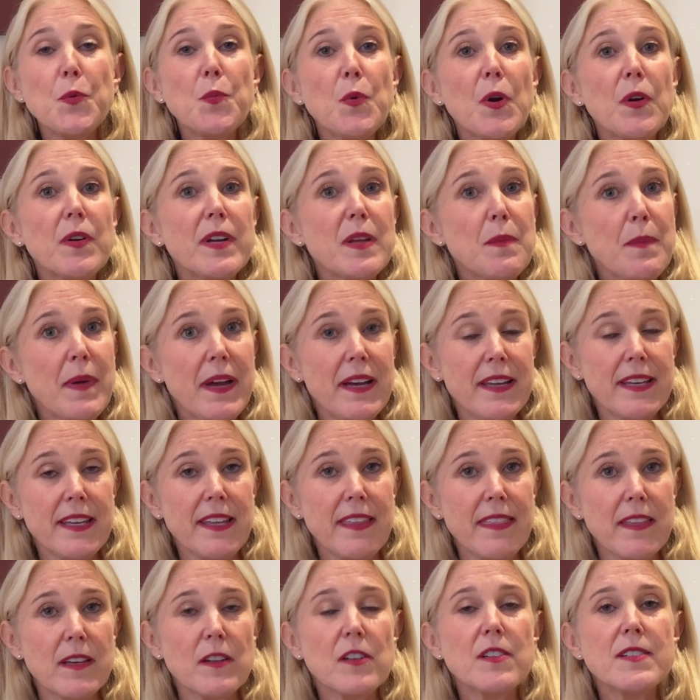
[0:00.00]
worry about
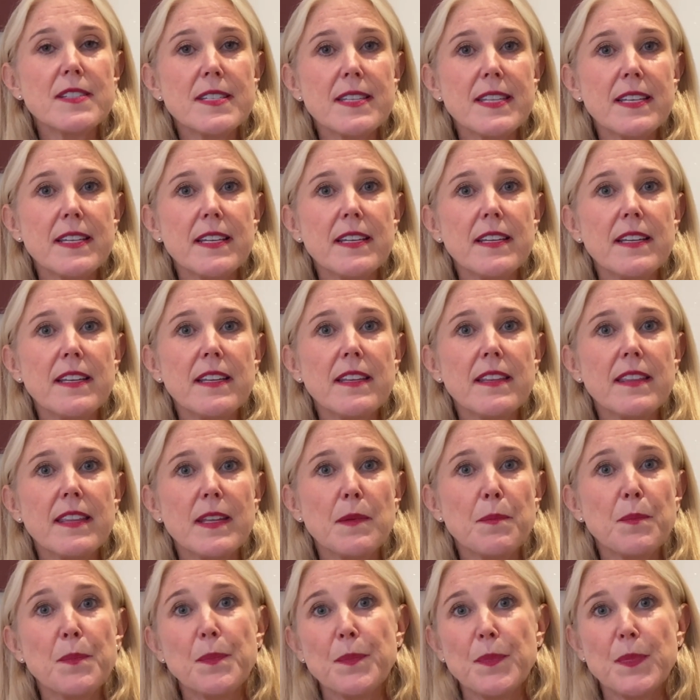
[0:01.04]
either because
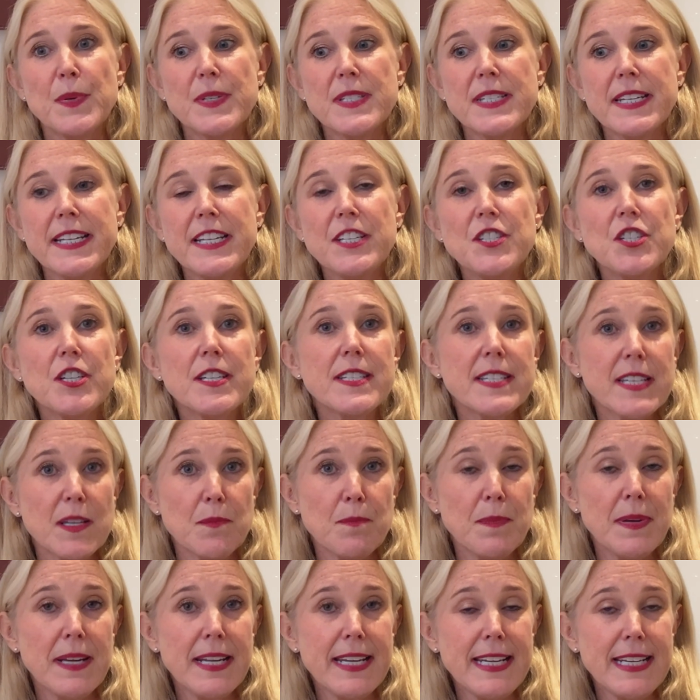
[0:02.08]
the procedure is
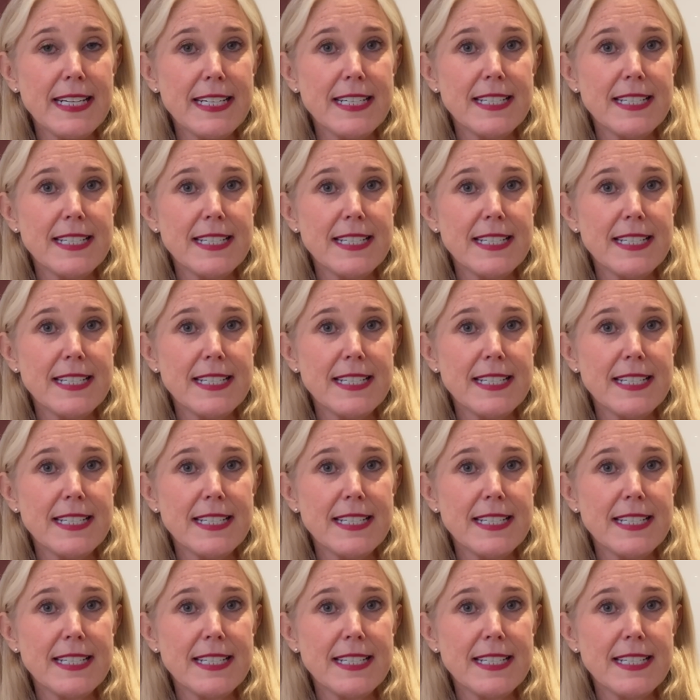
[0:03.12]
completely